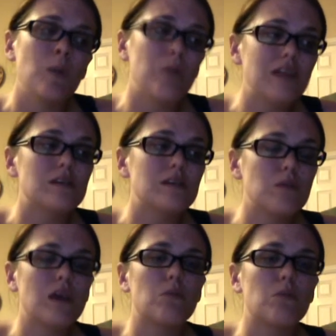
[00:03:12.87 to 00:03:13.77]
But it does
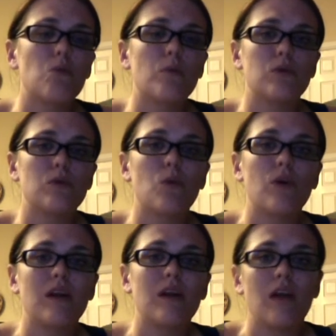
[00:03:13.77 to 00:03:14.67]
make him more
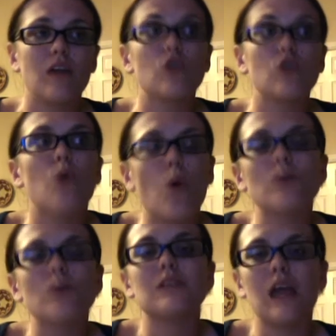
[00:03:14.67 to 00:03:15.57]
pure. And you
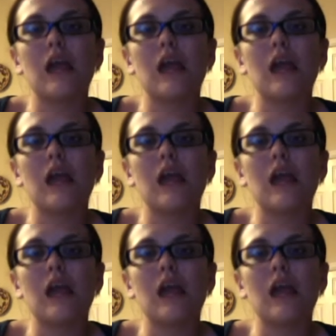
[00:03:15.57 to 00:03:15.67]
always